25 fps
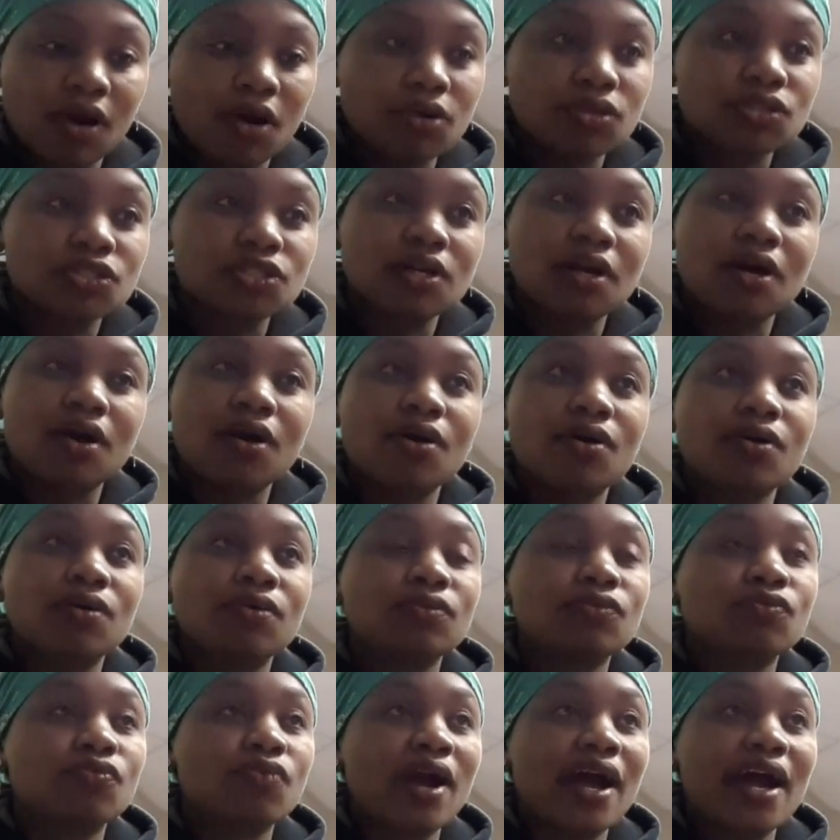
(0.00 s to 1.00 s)
Hold your
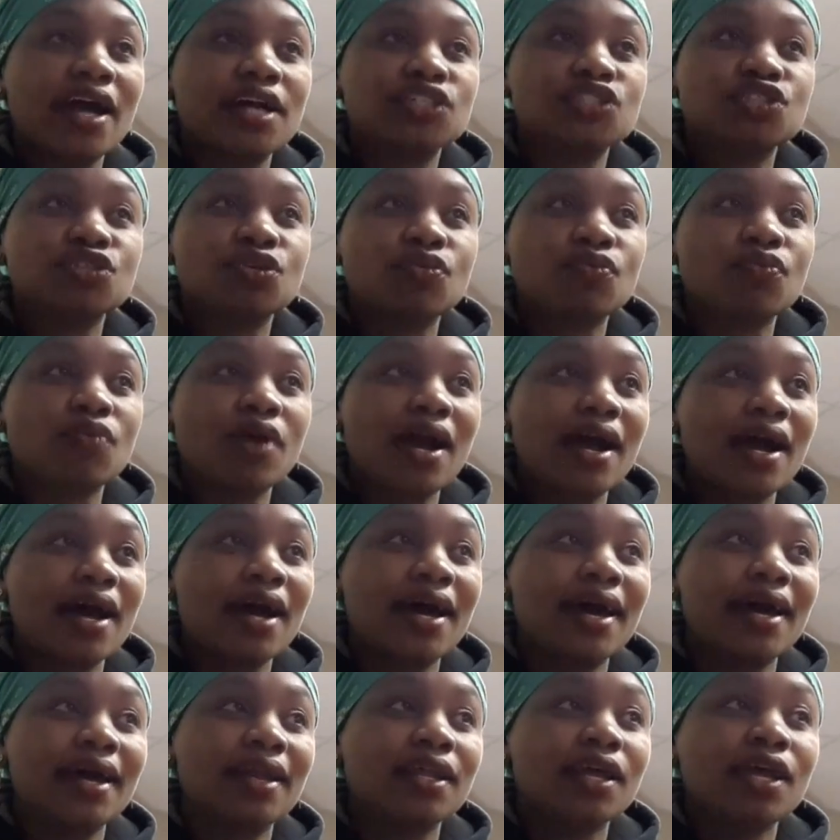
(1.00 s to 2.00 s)
own. Ride your
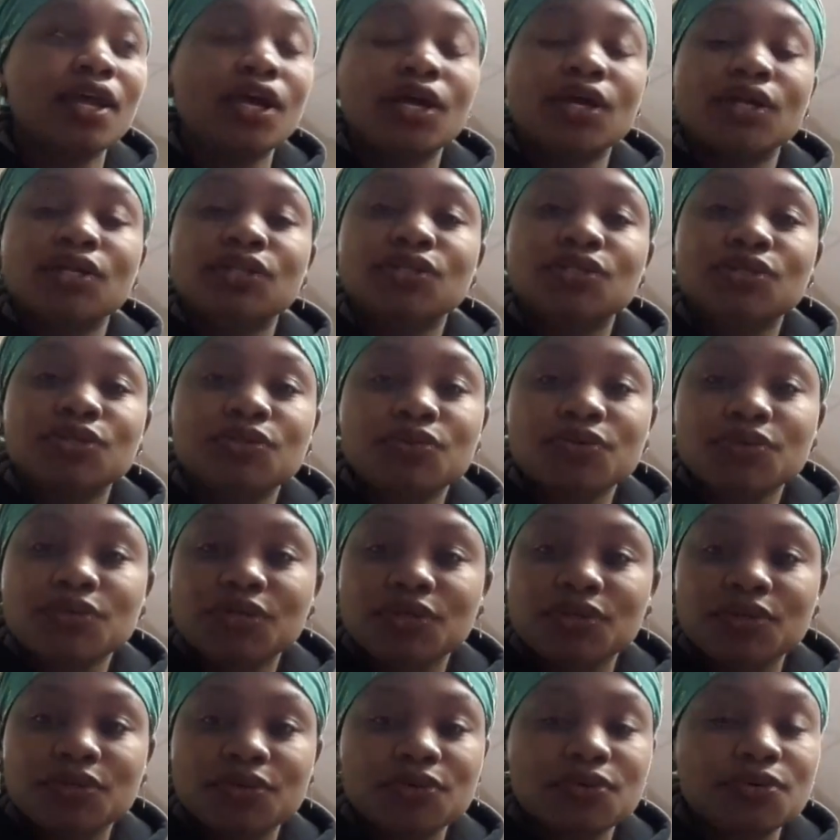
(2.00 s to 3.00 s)
ride. Do
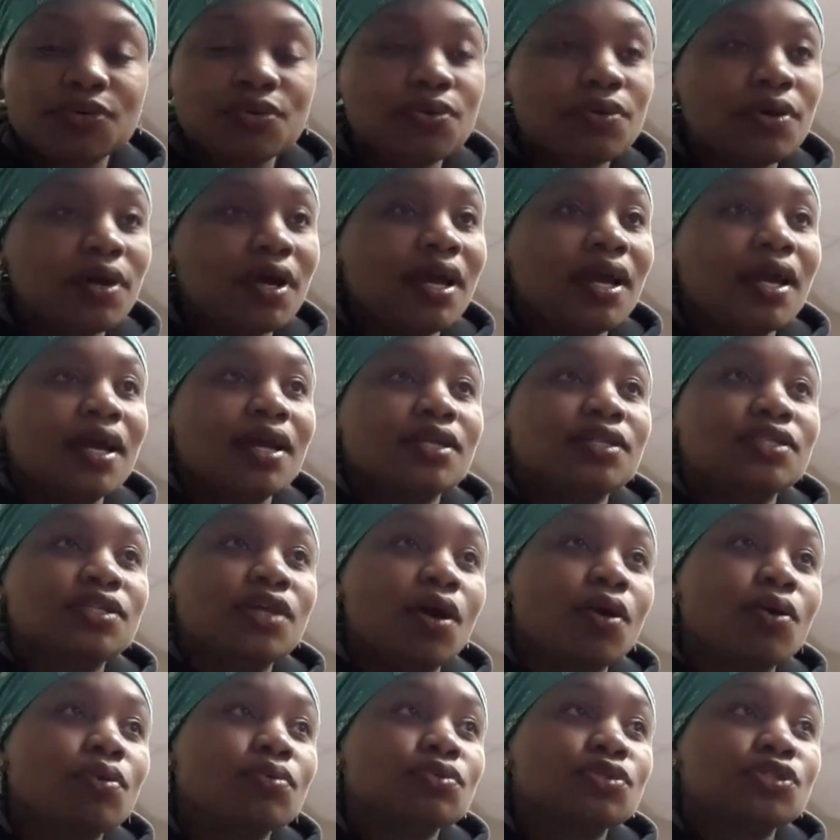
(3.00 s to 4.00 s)
you.
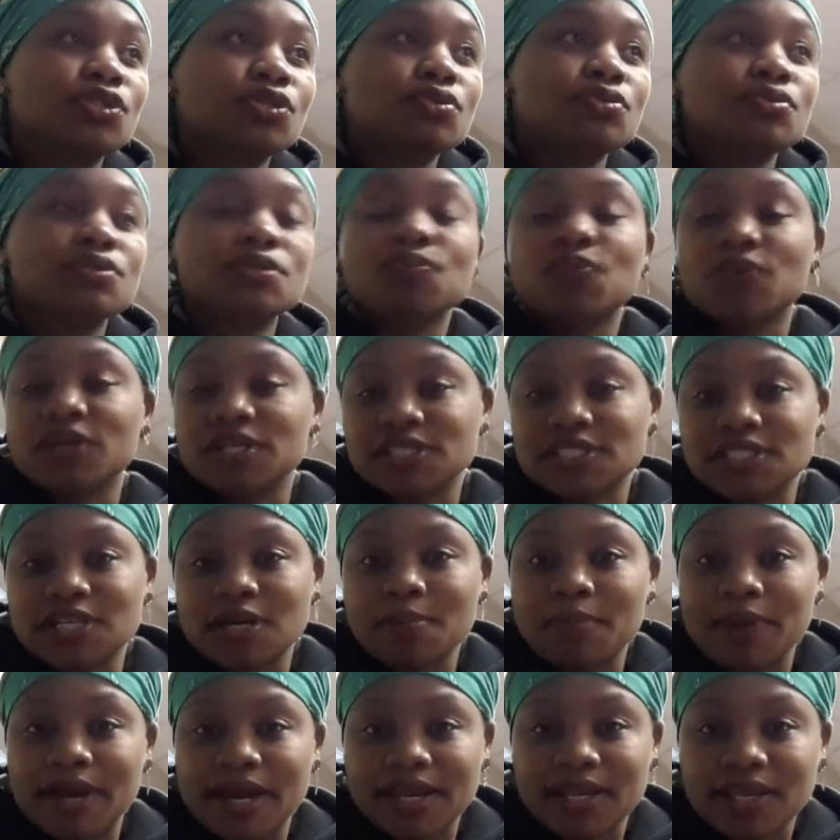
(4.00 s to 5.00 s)
Don't do what
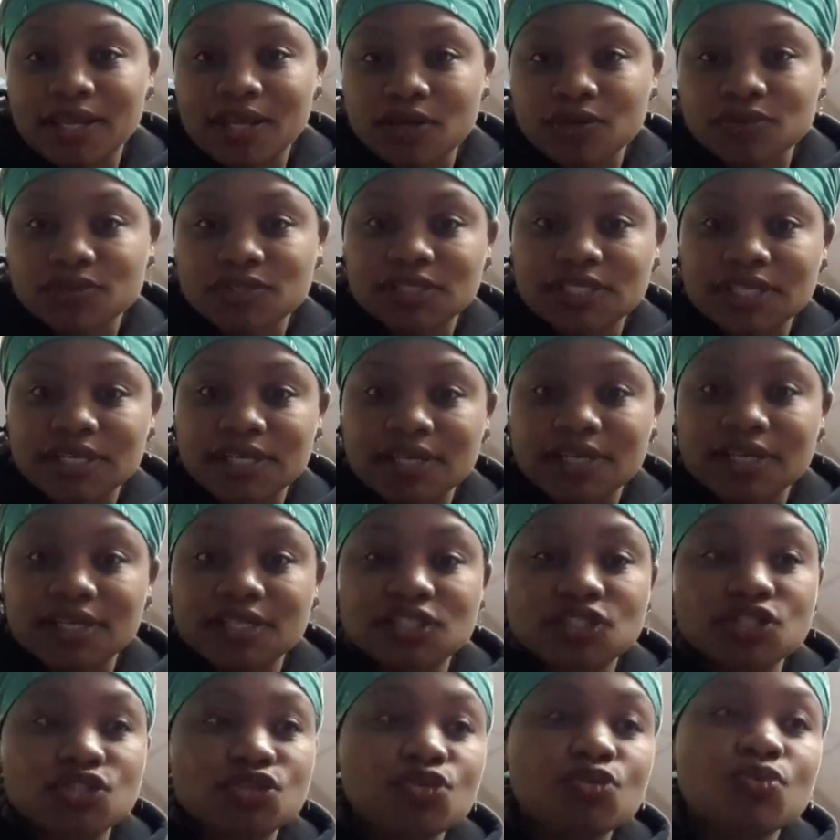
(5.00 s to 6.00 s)
somebody else
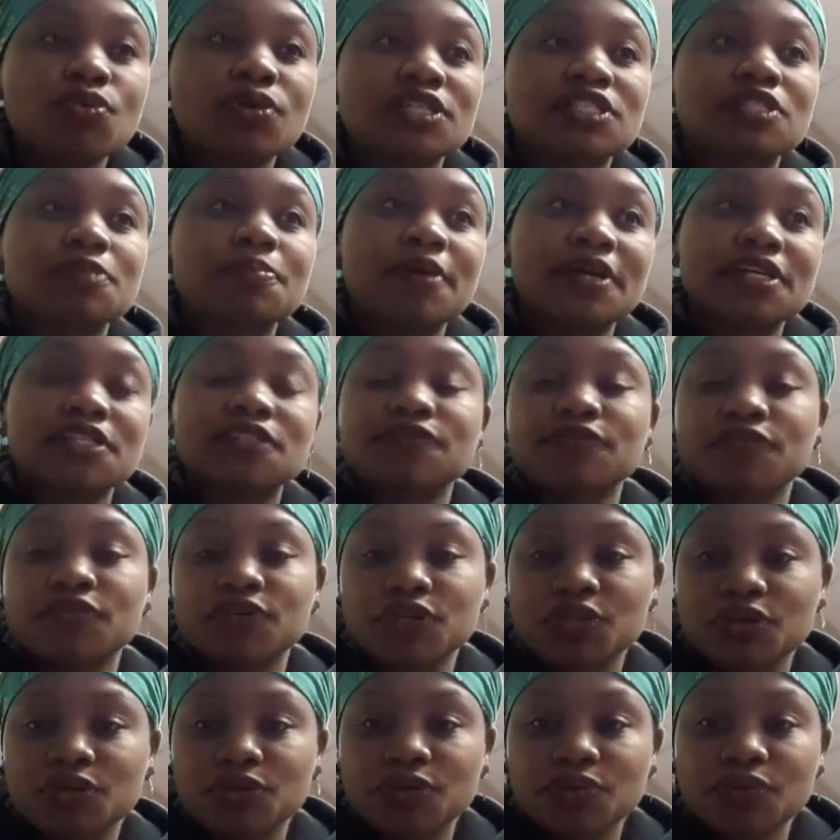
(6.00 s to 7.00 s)
does. Do what's best
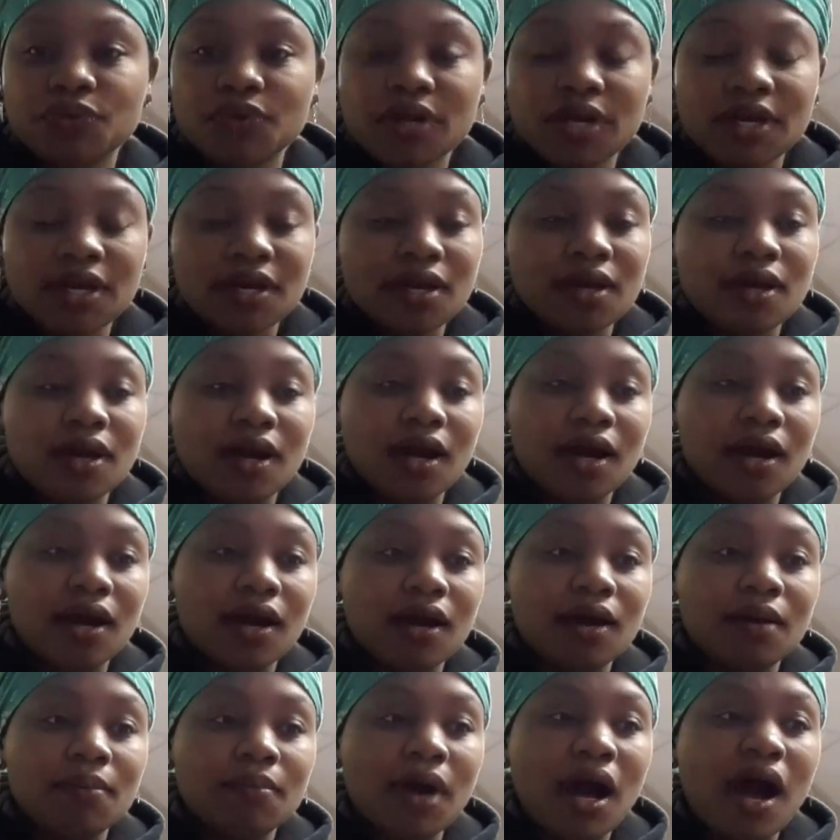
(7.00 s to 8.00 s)
for you.
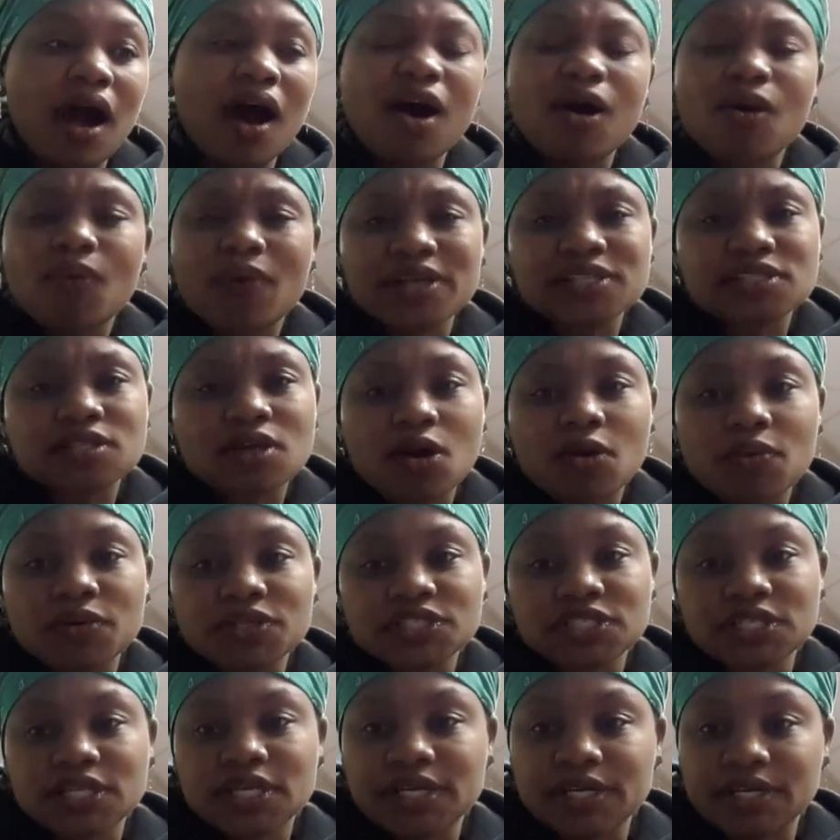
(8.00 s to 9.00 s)
Always go
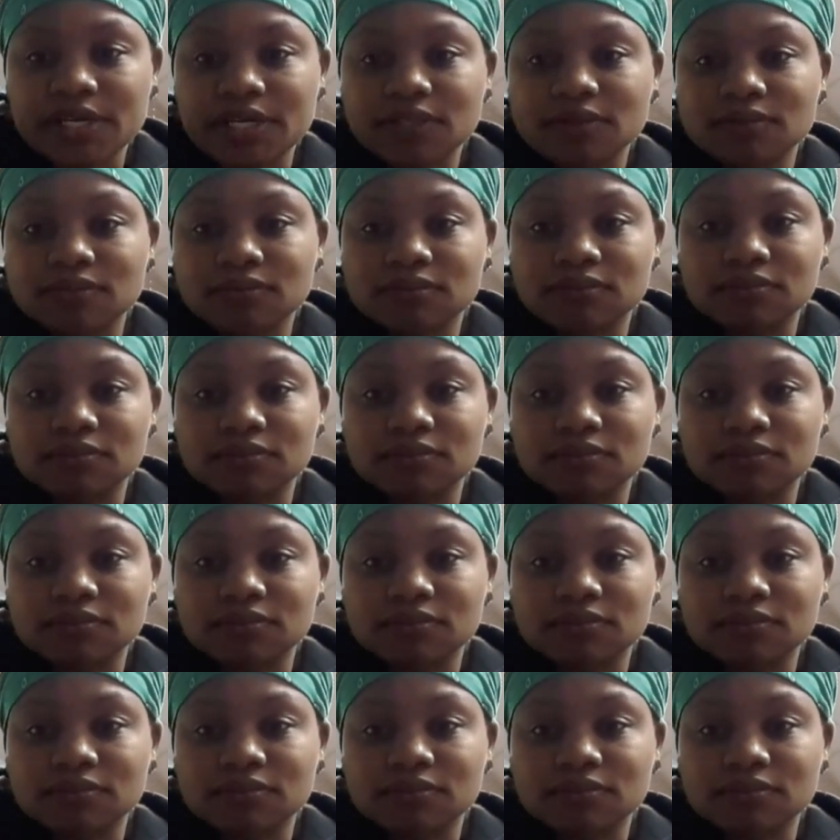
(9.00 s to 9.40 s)
with your gut.